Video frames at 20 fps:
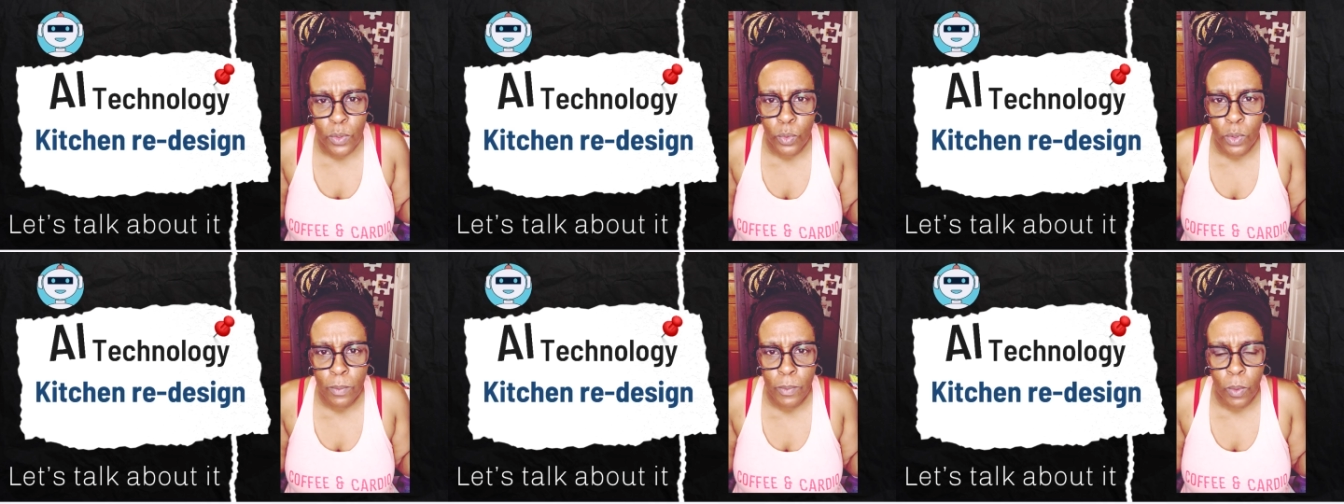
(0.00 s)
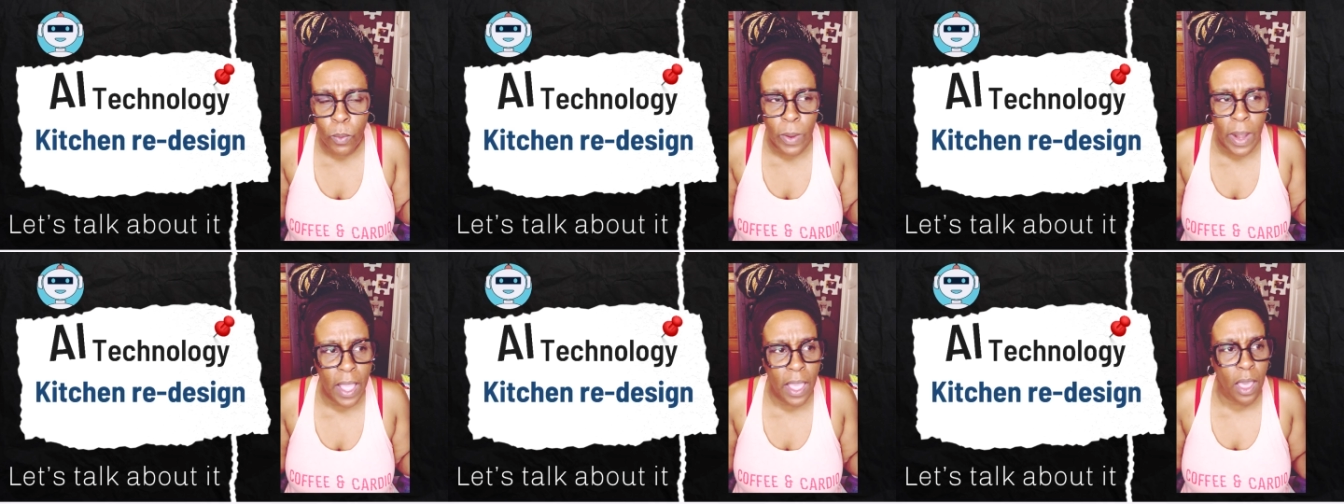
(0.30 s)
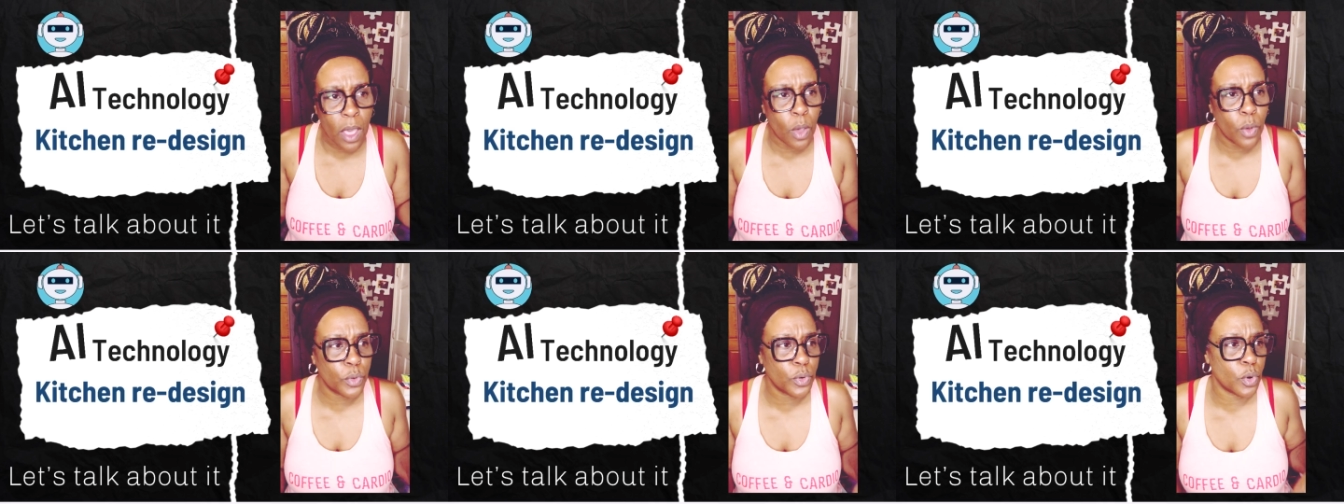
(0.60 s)
room
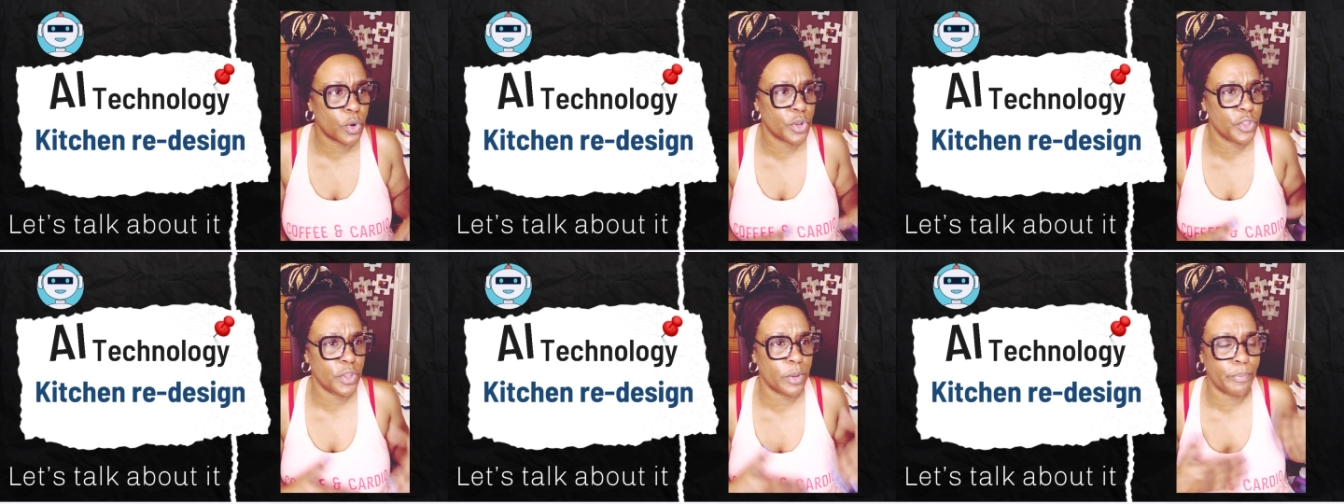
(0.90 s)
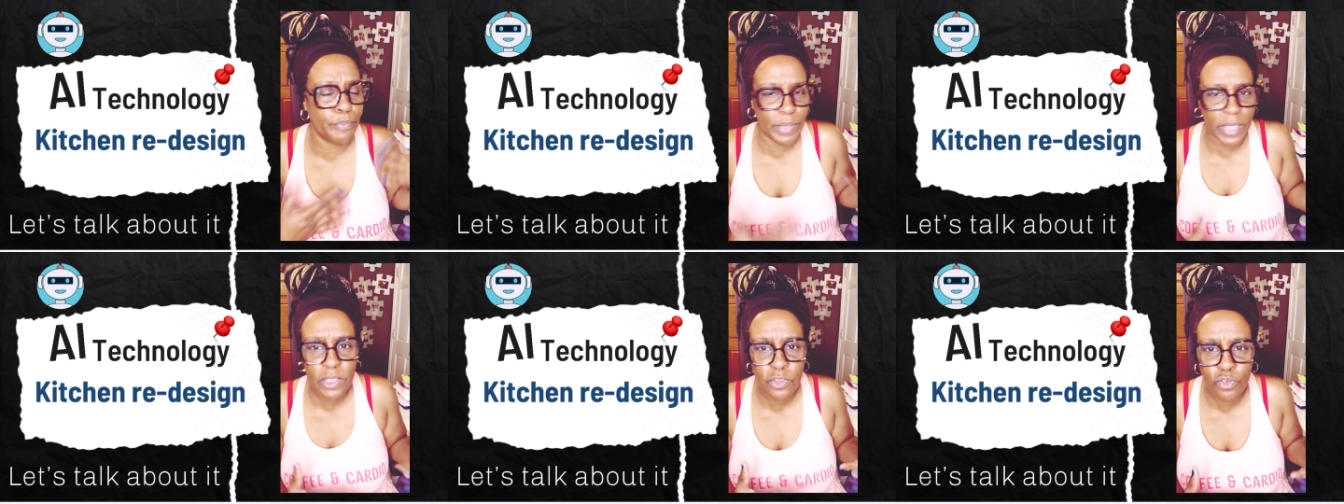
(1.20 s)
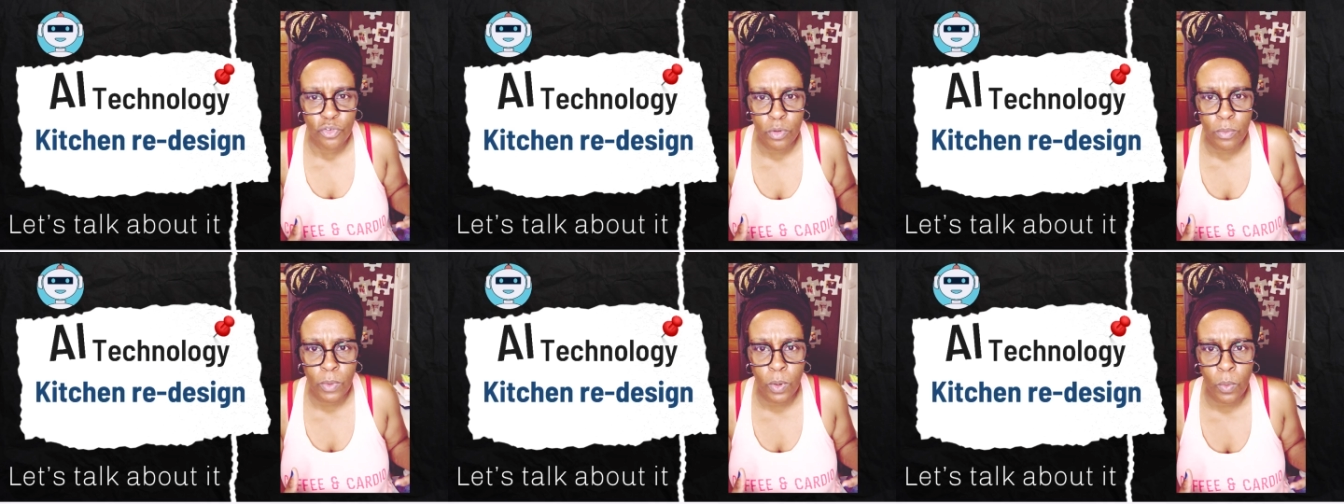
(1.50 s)
around or your
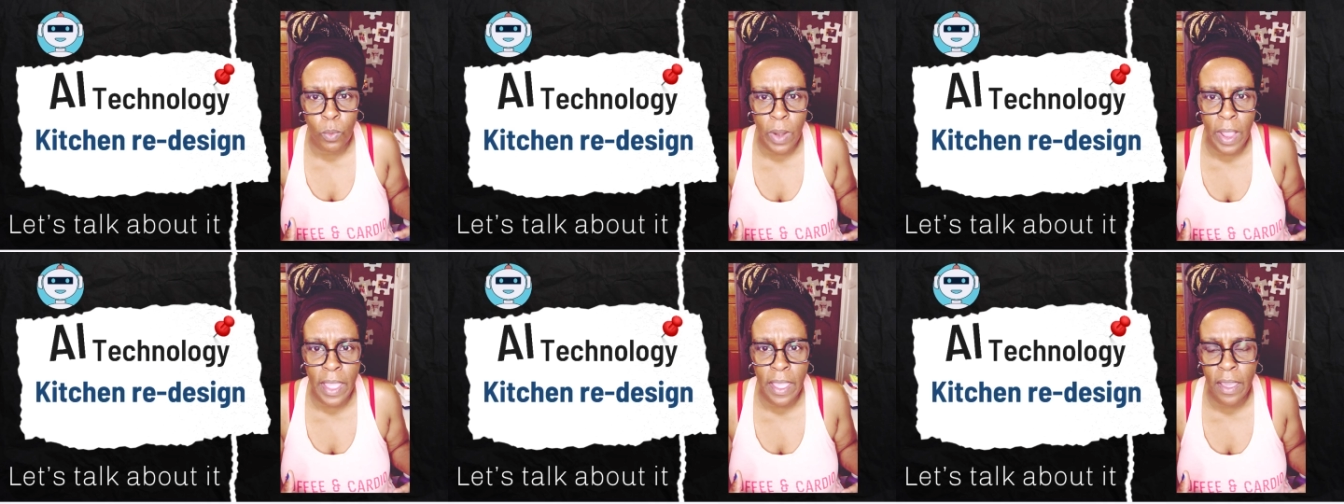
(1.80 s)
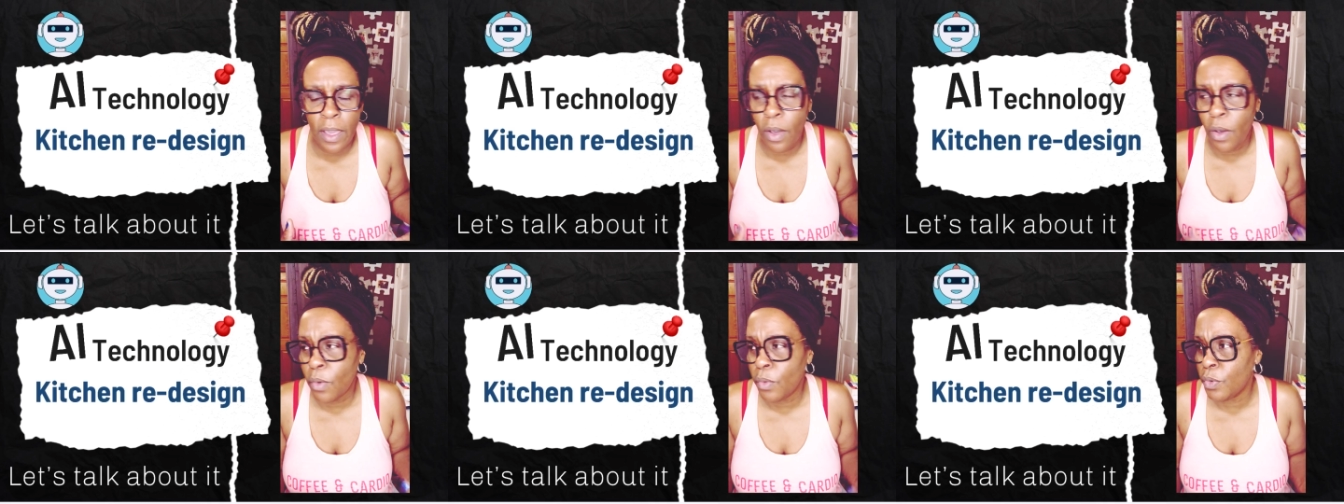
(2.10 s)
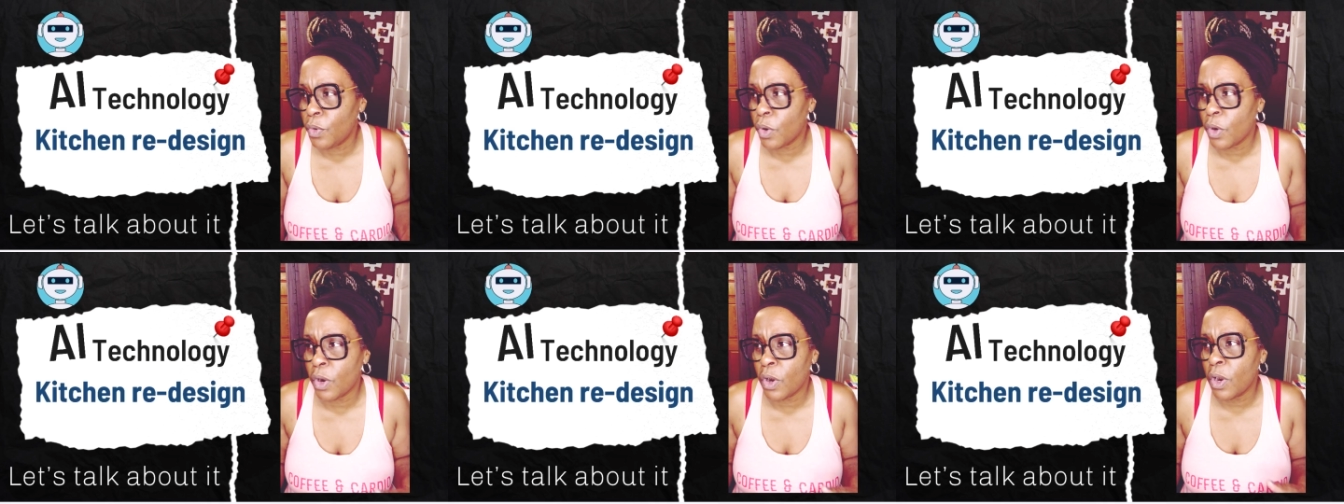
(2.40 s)
bedroom
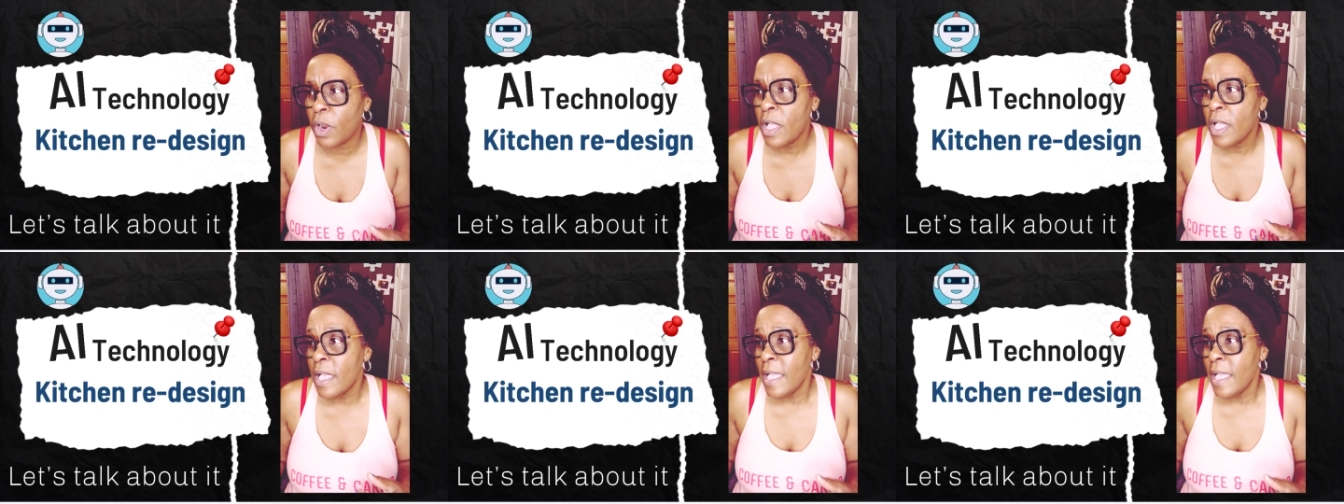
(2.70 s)
around or